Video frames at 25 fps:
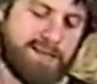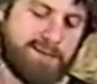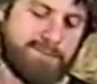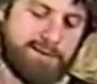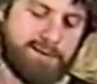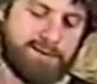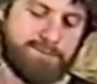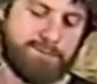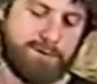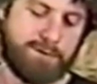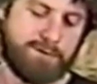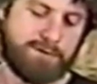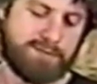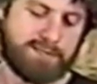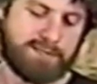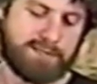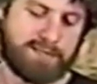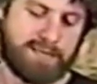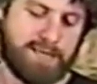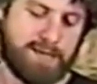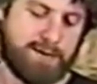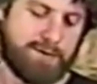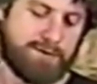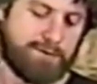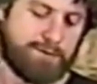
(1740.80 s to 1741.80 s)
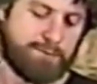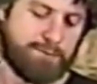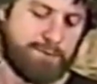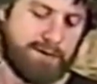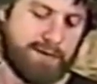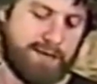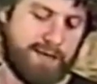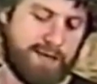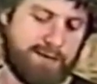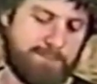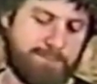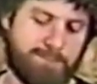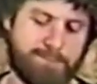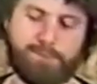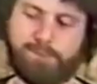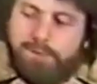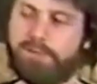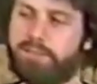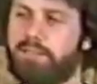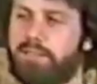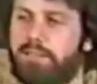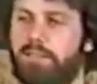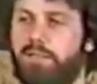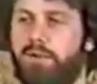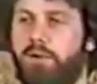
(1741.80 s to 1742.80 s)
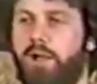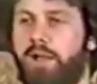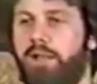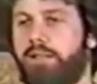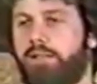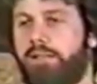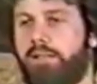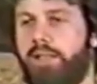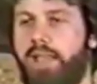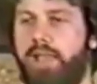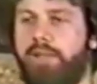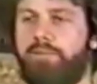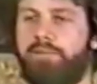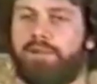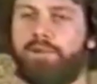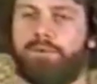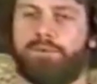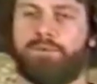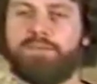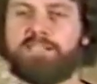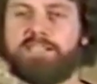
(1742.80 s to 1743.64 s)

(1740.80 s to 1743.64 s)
laid my music down, and what happened was, you know, I didn't have any